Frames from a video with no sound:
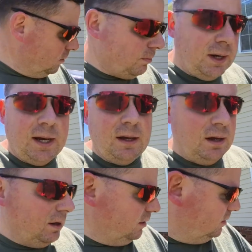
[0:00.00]
My
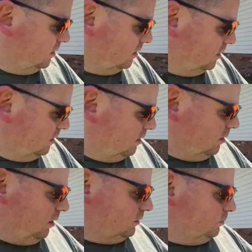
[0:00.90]

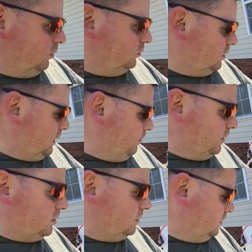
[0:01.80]
uh, awesome hose
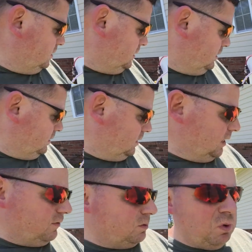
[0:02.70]
clampage does
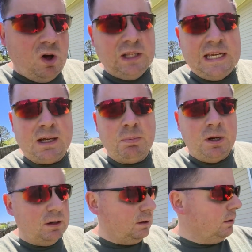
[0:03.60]
have a small leak,
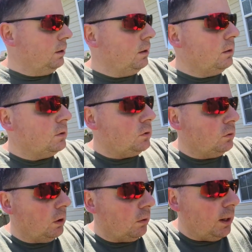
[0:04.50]
but it's
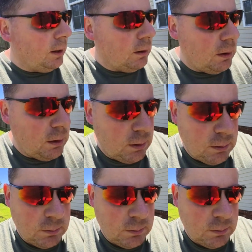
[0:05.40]
doing all right. Oh,